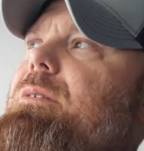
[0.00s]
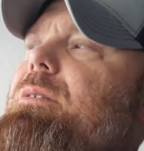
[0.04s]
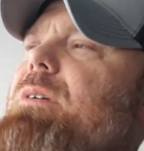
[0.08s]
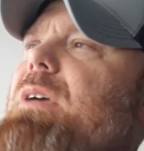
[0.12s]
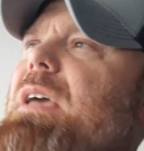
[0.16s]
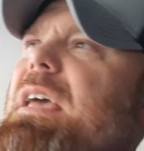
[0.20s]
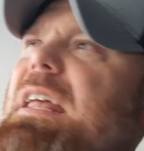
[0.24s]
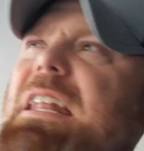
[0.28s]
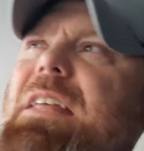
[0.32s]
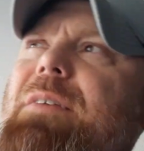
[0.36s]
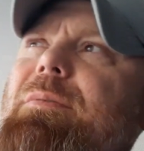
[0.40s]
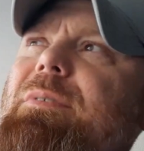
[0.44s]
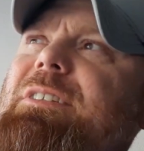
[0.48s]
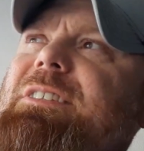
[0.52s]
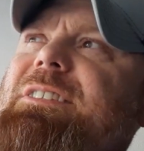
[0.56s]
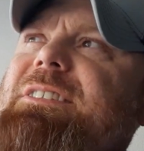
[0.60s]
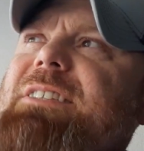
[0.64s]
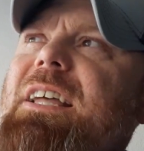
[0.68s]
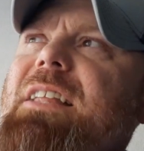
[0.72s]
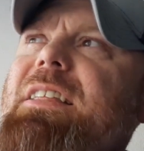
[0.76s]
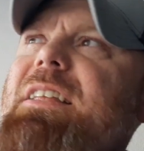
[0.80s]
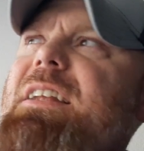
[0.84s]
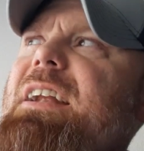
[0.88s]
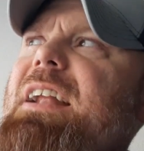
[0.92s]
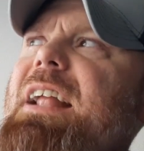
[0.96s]
It even
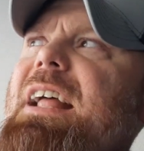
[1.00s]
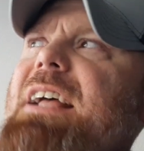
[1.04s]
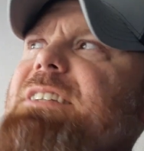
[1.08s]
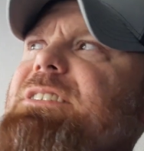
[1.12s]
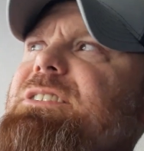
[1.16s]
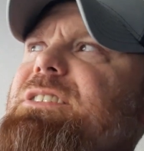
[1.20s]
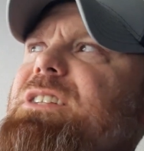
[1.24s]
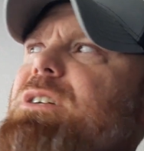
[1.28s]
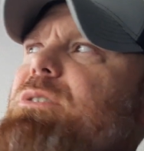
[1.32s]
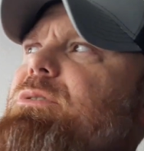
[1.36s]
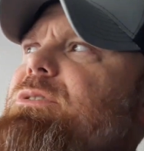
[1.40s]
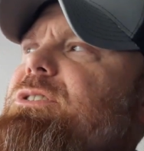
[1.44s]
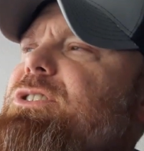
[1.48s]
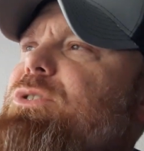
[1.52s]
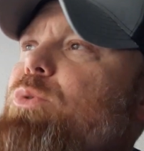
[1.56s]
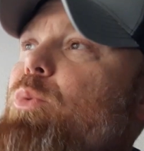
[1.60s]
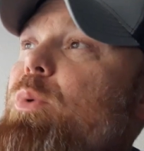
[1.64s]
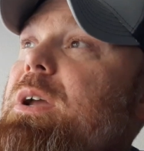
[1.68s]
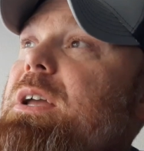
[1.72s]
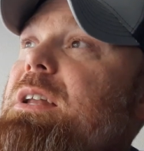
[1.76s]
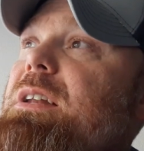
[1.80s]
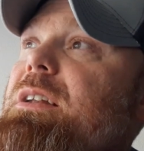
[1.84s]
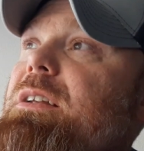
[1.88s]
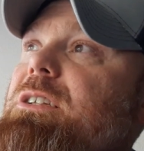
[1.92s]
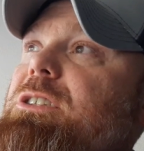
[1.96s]
said that it has no
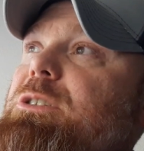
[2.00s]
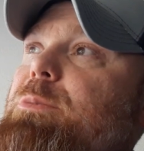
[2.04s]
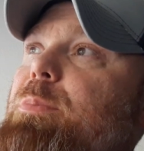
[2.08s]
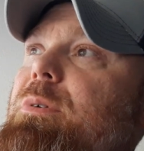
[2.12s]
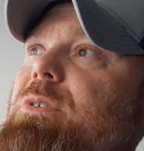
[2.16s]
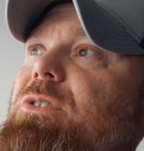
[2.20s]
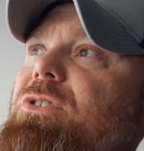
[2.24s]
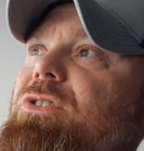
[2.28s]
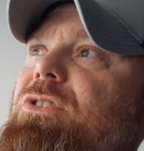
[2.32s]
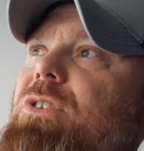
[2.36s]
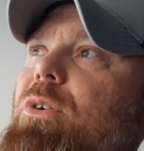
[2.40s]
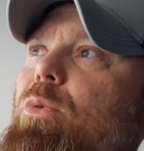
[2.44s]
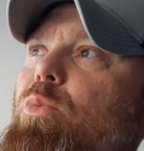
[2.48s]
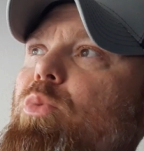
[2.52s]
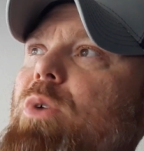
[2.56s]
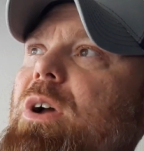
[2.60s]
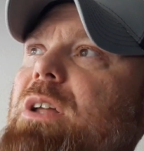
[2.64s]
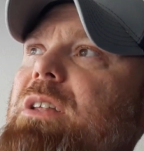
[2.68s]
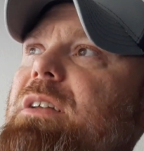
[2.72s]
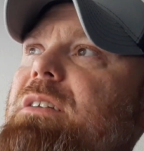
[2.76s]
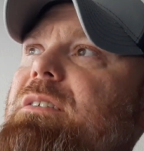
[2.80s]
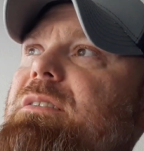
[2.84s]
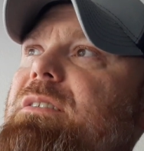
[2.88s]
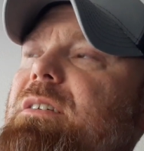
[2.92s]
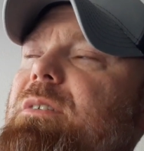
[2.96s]
sweetness, but just a
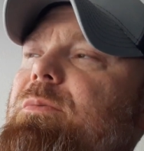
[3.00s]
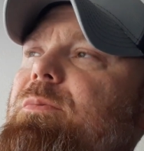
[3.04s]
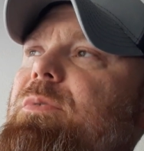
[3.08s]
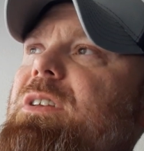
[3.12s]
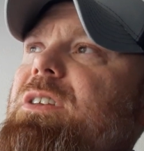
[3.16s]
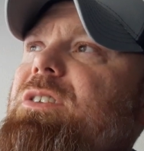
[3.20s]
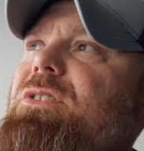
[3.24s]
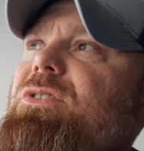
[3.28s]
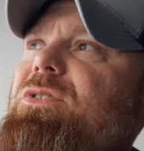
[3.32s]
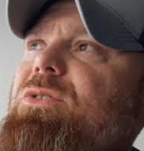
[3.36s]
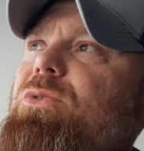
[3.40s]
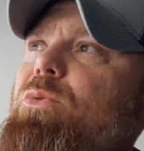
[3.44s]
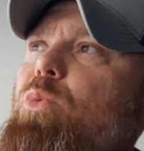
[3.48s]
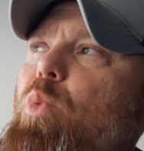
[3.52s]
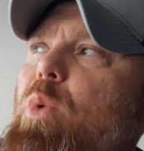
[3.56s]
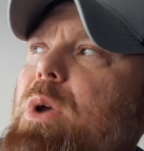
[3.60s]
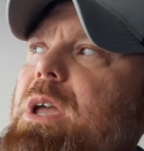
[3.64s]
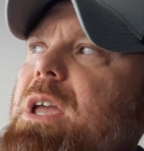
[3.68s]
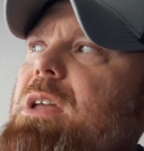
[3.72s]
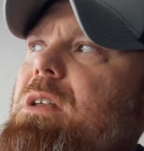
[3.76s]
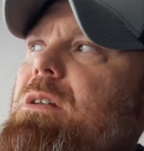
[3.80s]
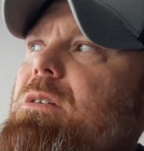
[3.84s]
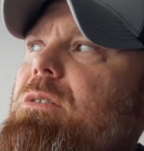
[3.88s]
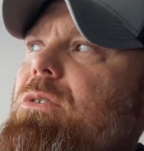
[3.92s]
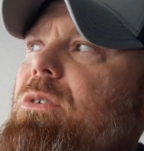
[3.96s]
relatively
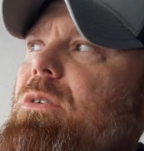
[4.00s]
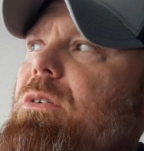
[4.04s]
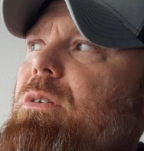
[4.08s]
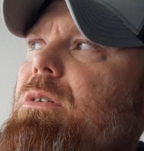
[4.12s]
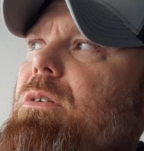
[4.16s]
sweet,